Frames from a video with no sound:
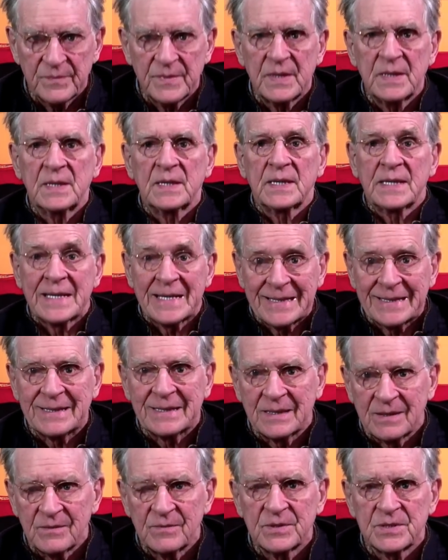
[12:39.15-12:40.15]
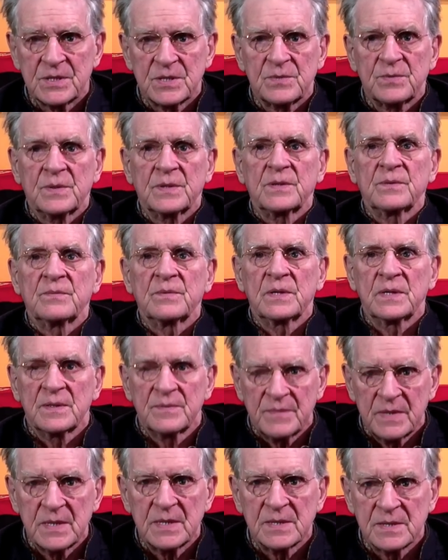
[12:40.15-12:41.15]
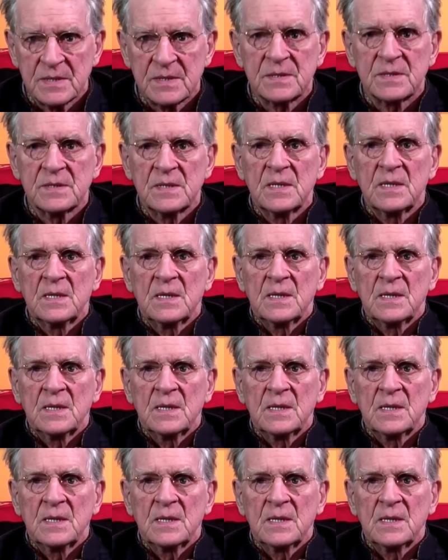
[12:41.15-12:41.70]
meaning hidden, which is what it really means.